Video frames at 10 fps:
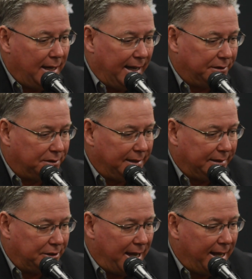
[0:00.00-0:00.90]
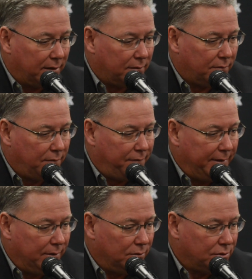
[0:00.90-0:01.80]
I just think Jack
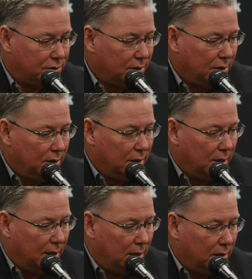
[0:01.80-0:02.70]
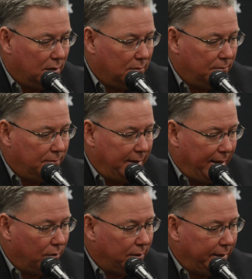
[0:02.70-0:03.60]
feels
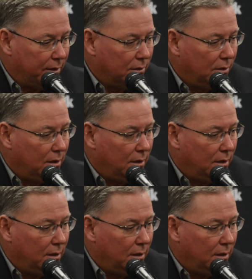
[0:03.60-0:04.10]
healthier,